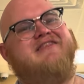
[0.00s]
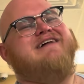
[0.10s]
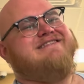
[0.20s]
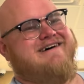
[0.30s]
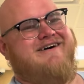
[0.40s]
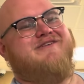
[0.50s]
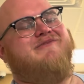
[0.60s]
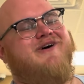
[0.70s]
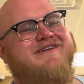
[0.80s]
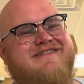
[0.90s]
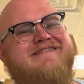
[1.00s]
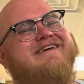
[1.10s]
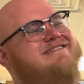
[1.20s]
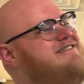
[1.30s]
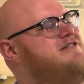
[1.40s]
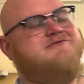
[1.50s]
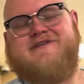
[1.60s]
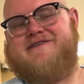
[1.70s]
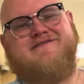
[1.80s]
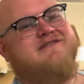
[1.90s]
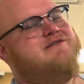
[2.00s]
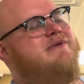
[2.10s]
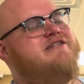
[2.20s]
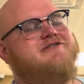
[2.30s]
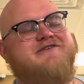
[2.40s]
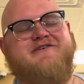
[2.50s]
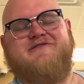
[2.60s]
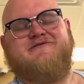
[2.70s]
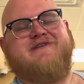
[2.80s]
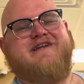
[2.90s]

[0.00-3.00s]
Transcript: That's the hard part. And then just use it. Just make sure you use it.